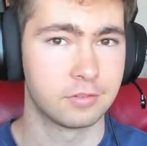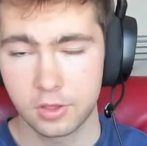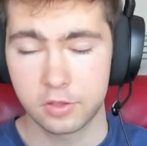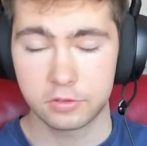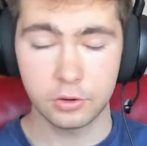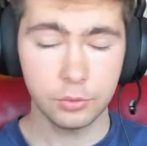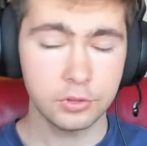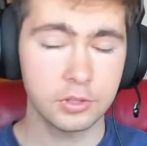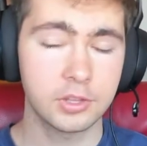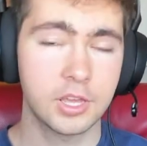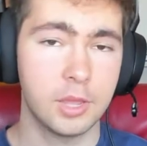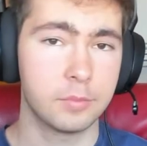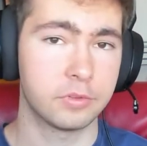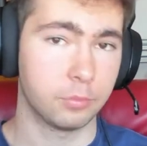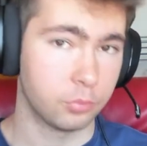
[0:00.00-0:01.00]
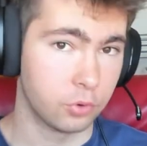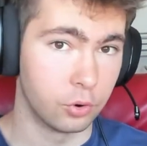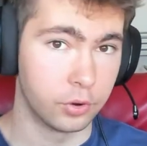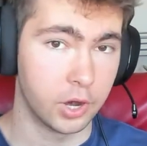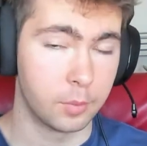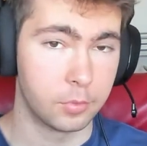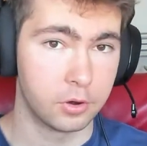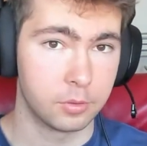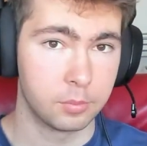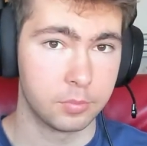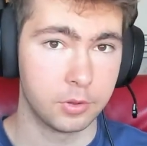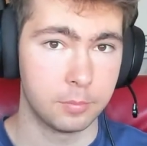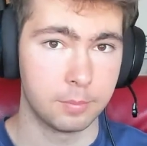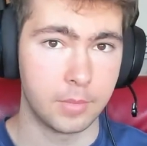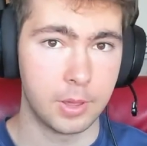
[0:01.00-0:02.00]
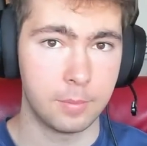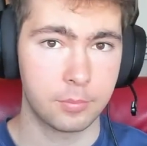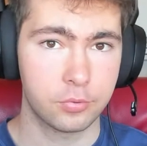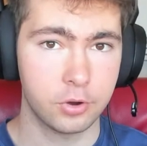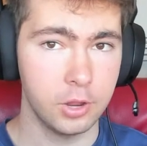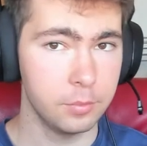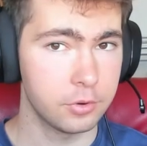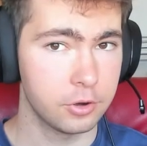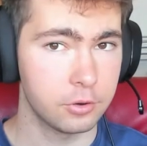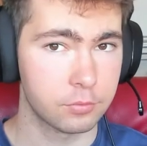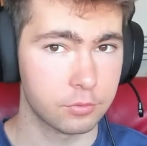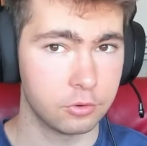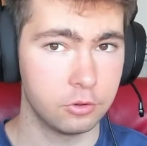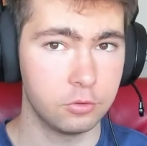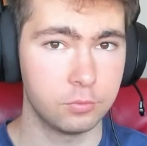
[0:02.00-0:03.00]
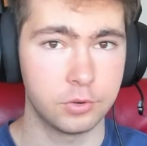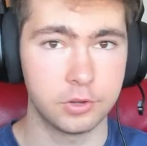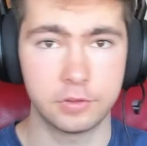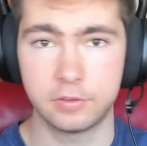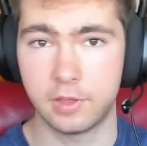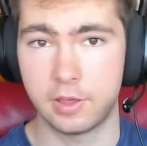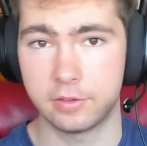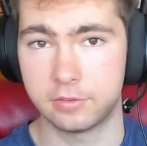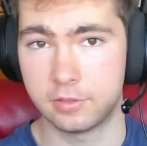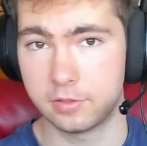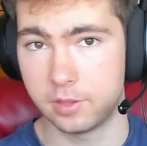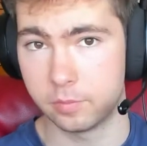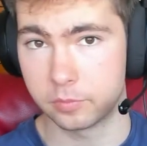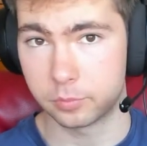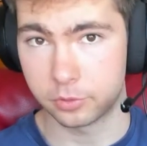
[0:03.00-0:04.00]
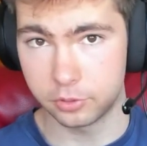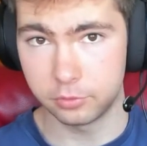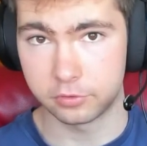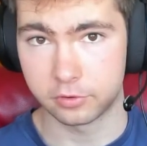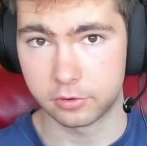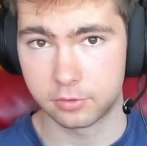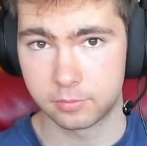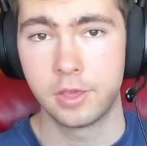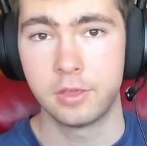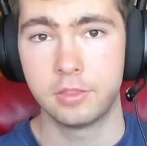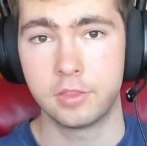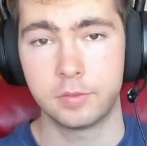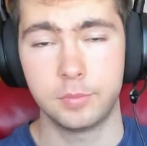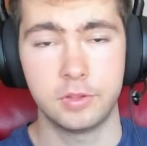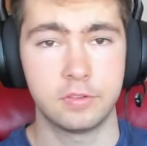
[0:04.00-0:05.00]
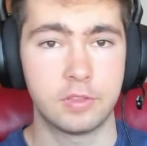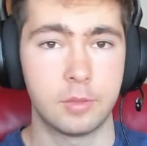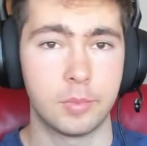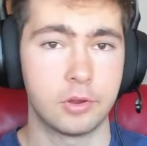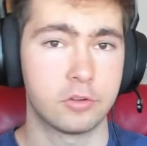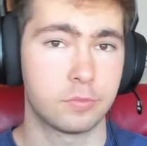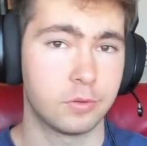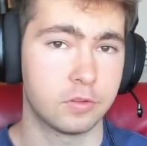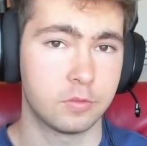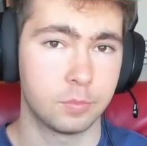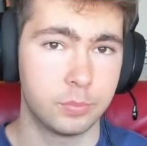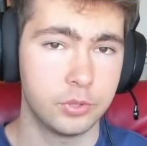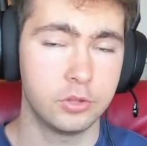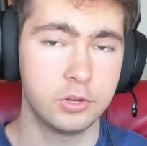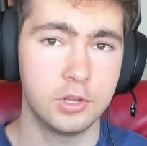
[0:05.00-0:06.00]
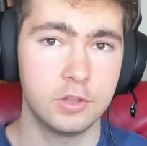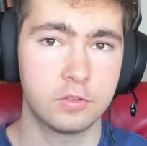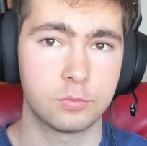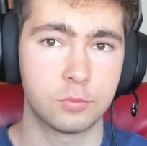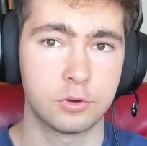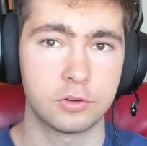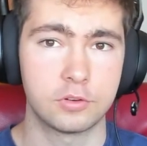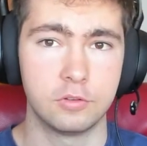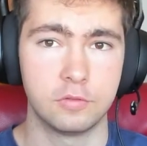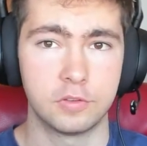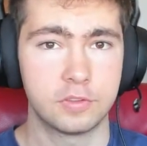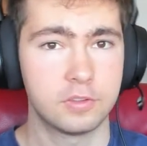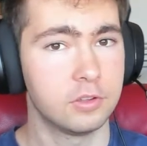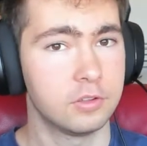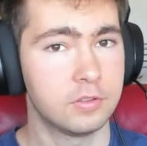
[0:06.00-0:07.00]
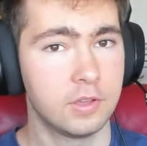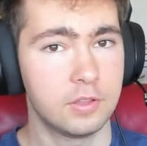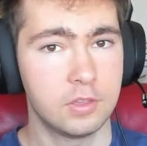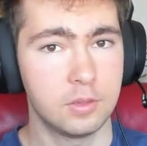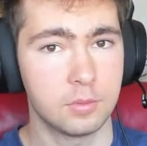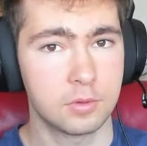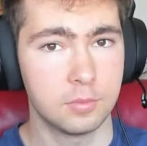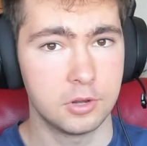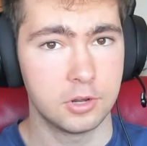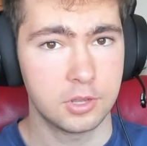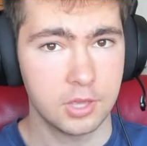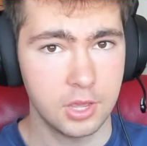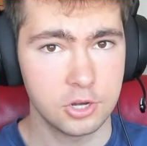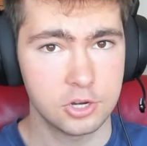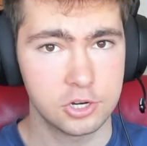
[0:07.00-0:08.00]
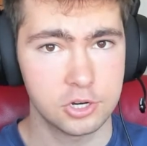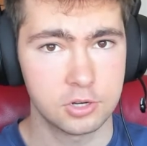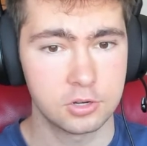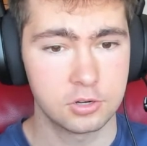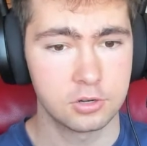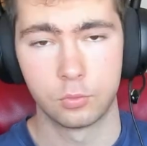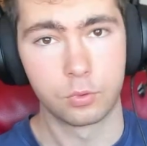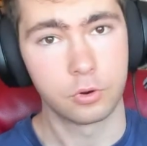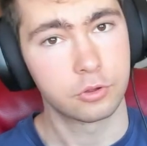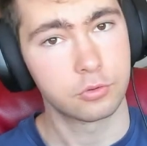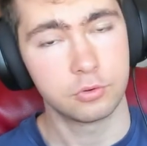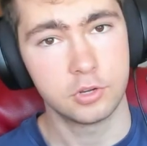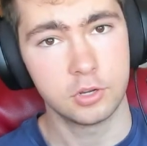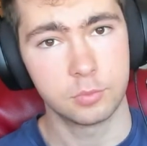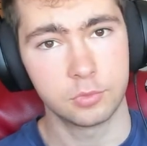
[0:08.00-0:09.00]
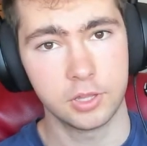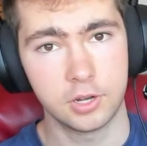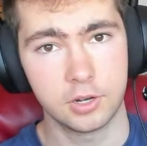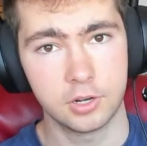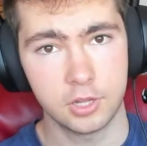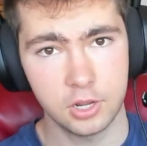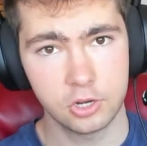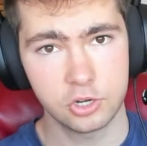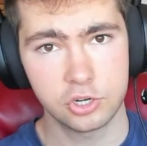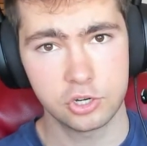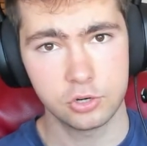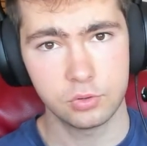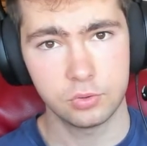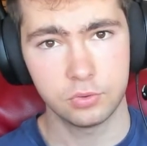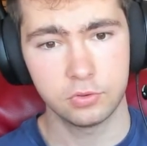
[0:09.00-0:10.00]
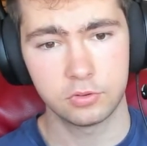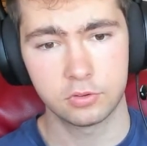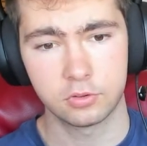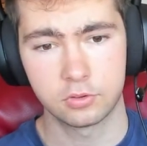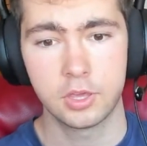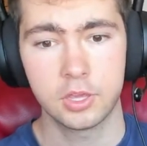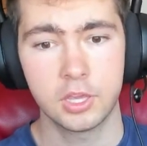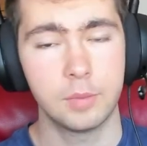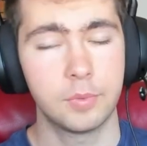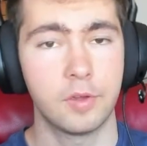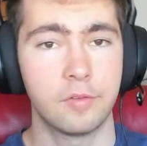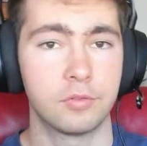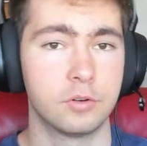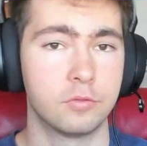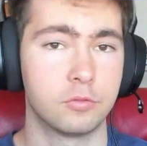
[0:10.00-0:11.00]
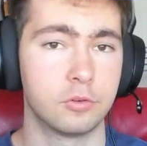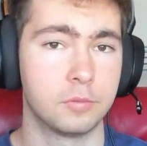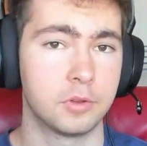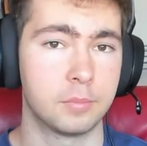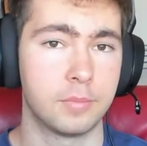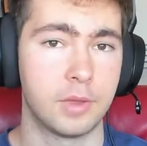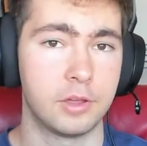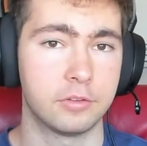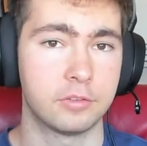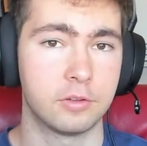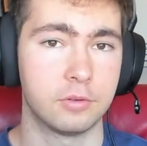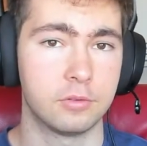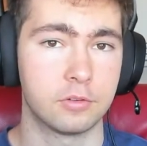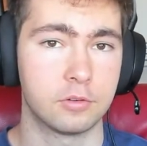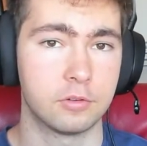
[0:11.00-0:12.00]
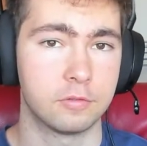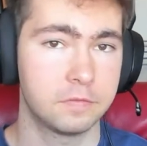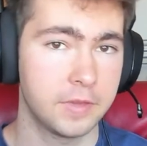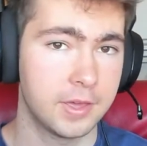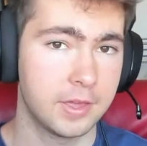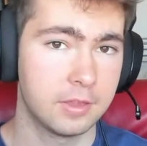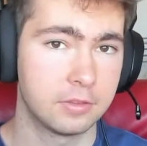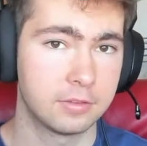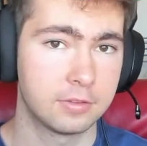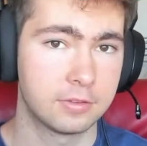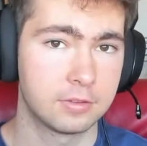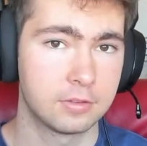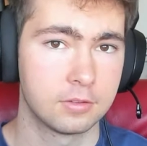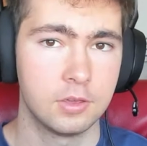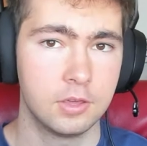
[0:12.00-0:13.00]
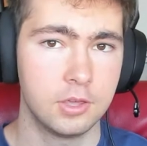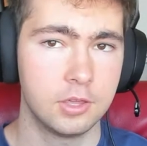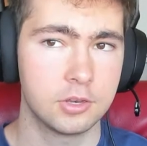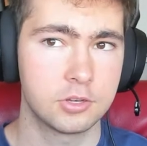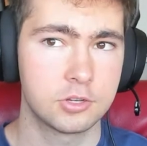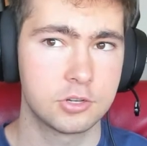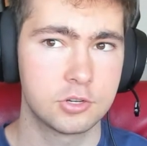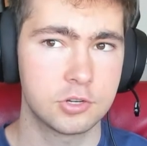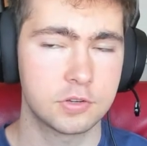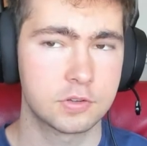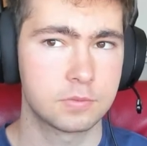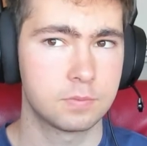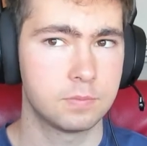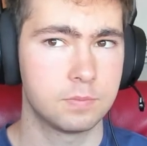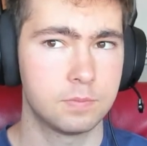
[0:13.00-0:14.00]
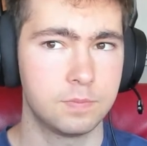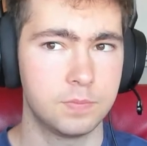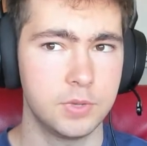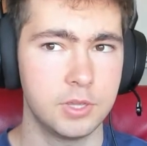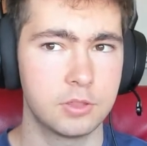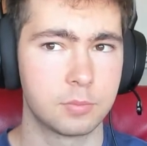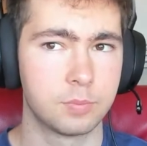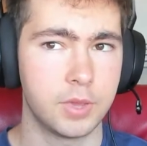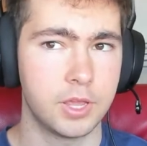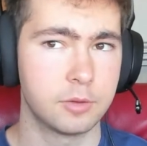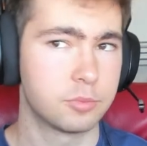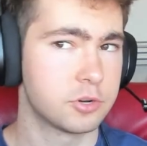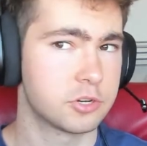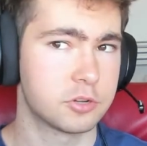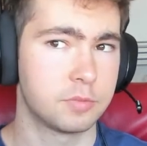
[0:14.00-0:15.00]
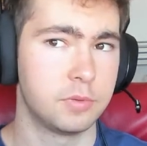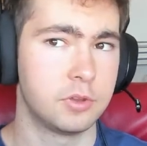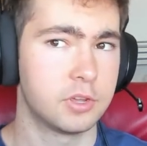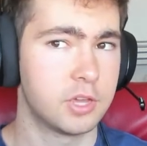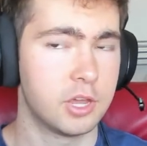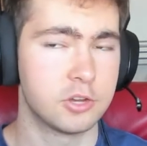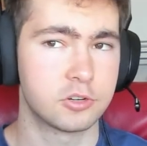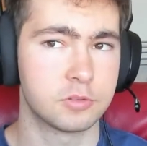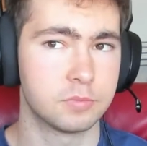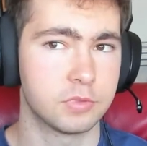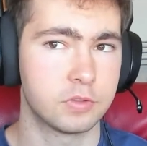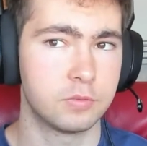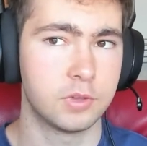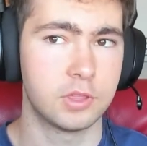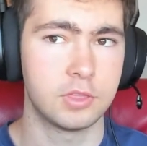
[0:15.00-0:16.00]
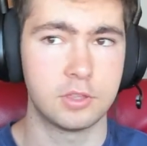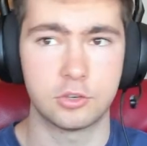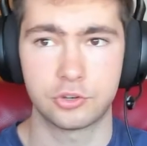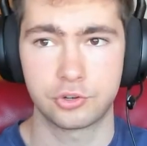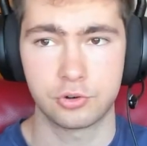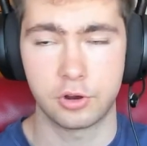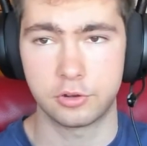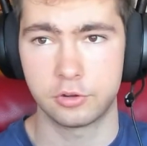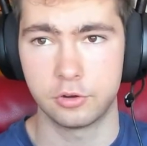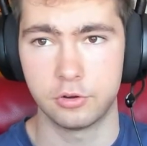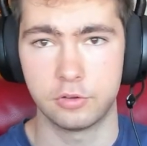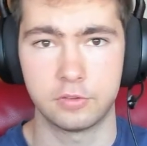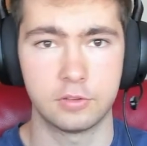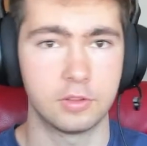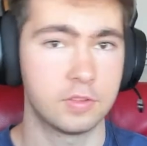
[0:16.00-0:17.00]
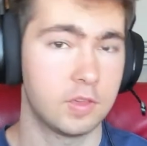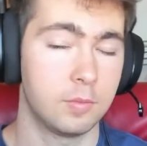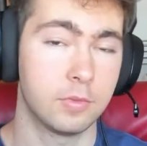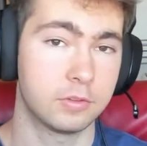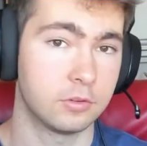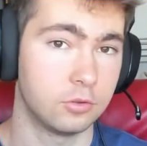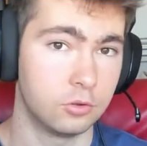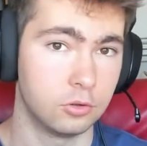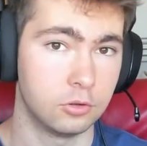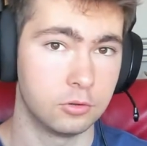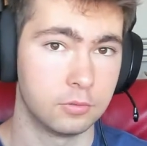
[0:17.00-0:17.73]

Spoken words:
So I worked on the game as a programmer, but my primary role was as the team's producer. This means that my responsibilities were to facilitate team communication, work through team-related issues, keep everyone informed on milestones or events, and just be the main bridge of communication between the instructors and the team as a whole.